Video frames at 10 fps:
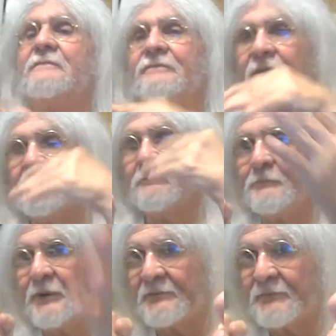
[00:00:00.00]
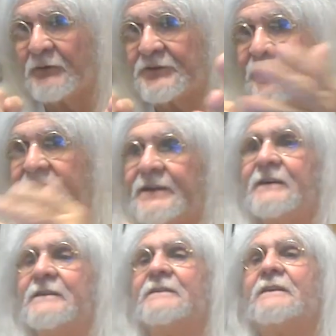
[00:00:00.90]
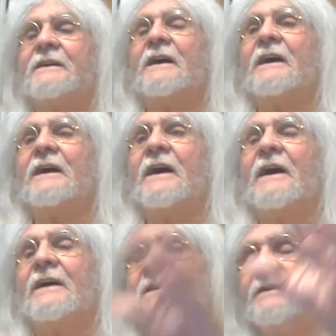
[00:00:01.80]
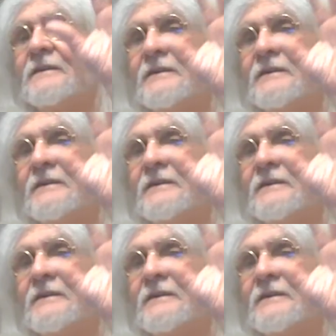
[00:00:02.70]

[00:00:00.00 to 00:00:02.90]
from Pen Boutique, a